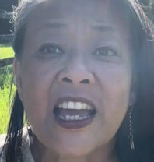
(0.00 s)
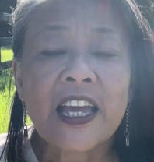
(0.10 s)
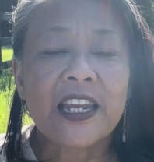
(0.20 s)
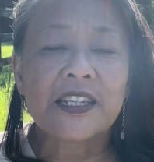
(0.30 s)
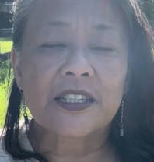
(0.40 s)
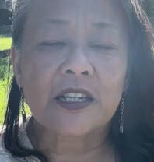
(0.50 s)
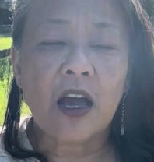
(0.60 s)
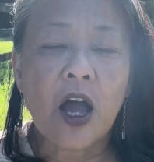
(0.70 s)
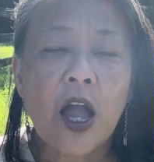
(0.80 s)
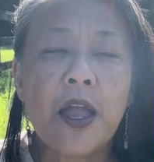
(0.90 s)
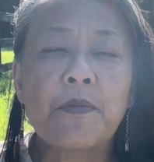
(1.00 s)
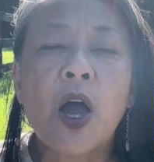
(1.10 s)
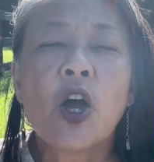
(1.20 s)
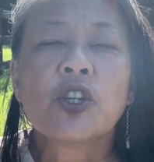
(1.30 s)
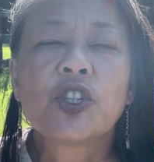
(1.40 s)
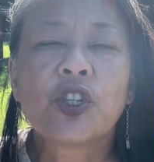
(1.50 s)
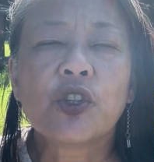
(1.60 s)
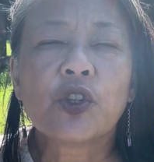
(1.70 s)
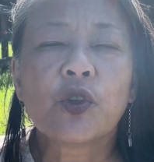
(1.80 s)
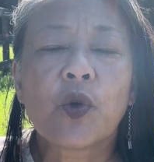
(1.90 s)
It is time
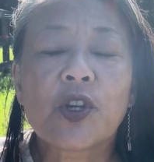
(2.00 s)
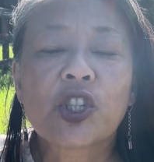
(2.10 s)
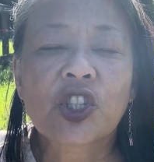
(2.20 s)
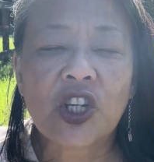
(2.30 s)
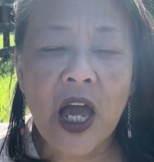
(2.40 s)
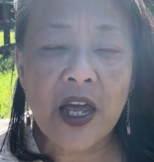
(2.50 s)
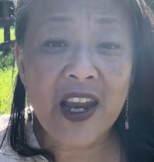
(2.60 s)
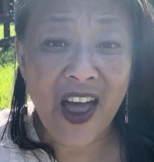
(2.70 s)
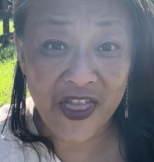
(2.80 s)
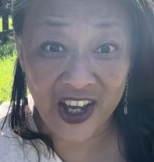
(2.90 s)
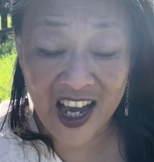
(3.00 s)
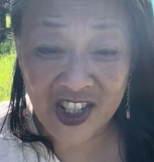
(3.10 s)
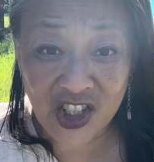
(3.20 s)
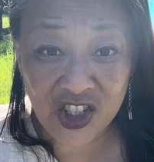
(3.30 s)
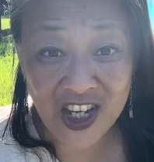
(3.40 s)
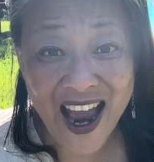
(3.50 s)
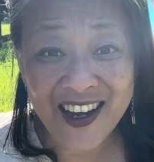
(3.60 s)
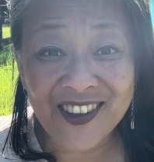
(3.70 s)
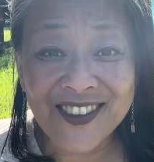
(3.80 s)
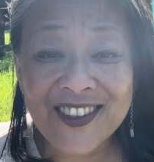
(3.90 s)
to shed the
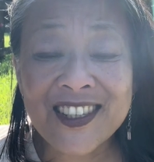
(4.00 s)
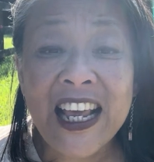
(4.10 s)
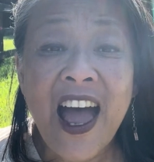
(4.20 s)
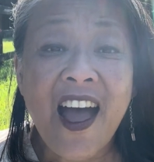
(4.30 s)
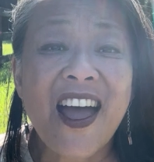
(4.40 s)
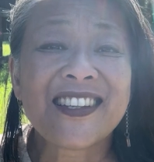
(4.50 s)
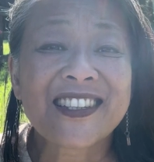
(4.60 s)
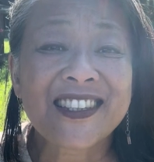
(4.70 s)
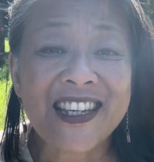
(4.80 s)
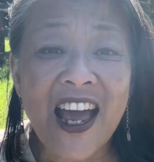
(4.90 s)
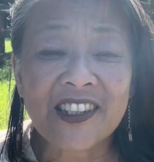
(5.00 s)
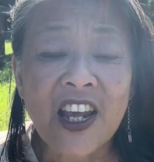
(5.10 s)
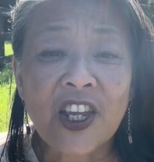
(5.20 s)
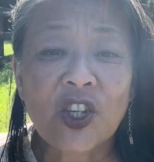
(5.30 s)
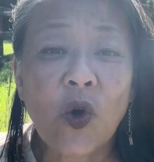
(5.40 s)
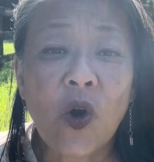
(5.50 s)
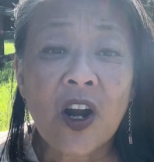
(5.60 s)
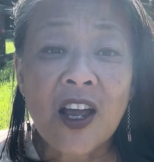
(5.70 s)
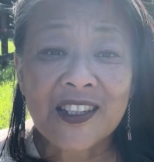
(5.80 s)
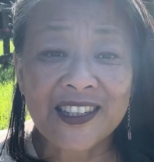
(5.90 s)
shackles and set
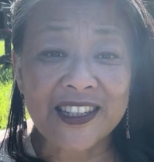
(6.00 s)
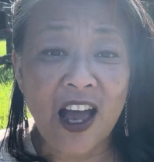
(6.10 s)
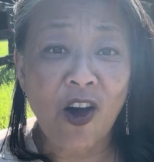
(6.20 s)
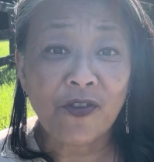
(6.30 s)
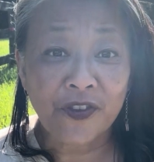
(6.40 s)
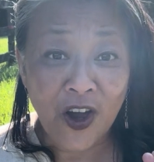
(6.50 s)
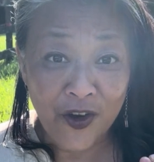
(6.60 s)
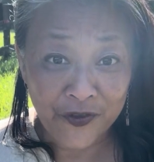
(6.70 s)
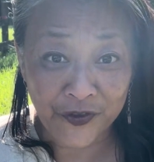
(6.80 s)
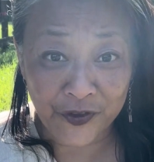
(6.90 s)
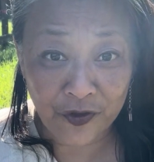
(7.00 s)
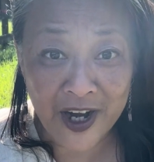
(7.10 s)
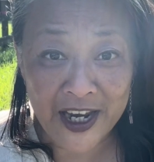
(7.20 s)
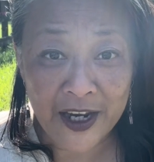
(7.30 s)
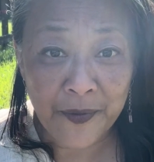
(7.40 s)
yourself free.